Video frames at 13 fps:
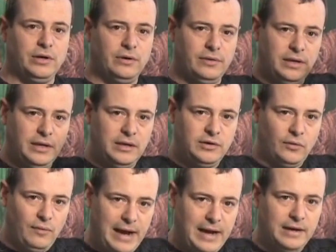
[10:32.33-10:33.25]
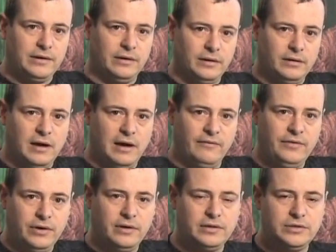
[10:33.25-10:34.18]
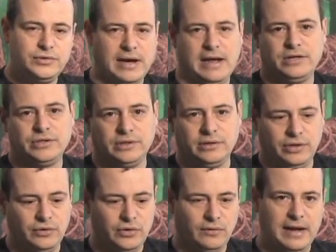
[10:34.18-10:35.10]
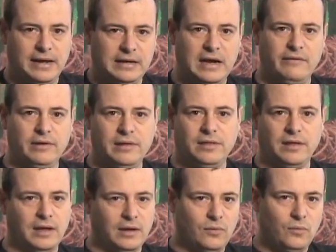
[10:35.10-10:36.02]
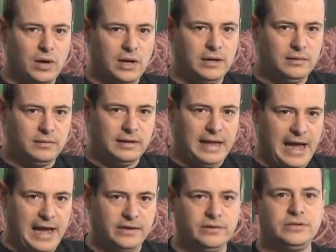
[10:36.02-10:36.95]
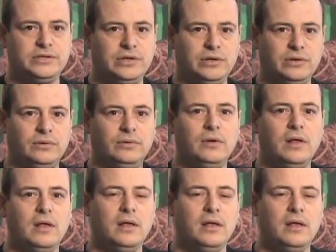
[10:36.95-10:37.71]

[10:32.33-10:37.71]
You're the director of your attraction. You direct everything. What the actors do.